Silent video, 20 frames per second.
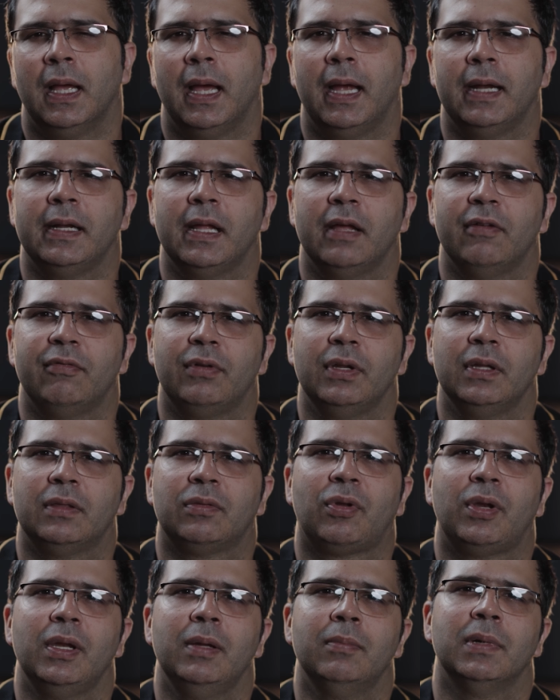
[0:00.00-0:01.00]
and every
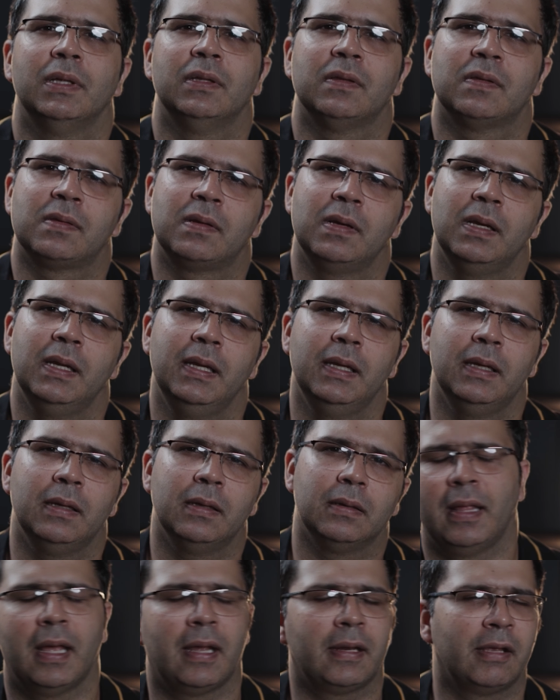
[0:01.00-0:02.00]
3 monthly
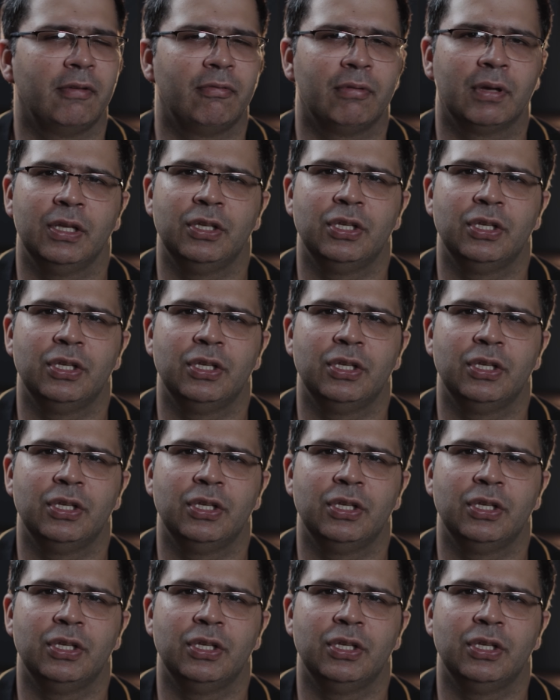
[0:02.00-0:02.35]
they are giving